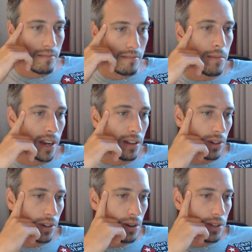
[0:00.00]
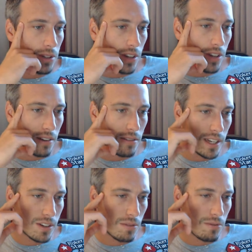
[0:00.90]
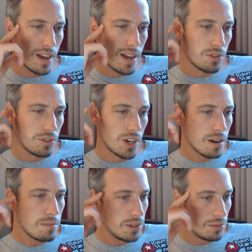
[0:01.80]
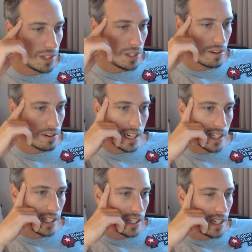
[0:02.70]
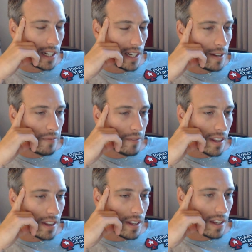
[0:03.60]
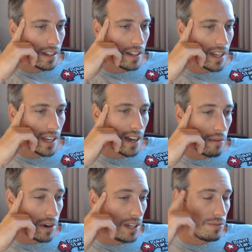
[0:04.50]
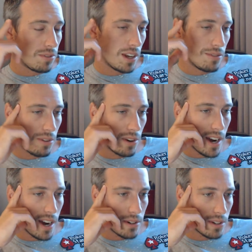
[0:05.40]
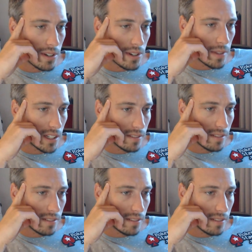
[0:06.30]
my body would go into kind of like survival shock mode with adrenaline. Yeah, I wouldn't eat for like 40 hours or something.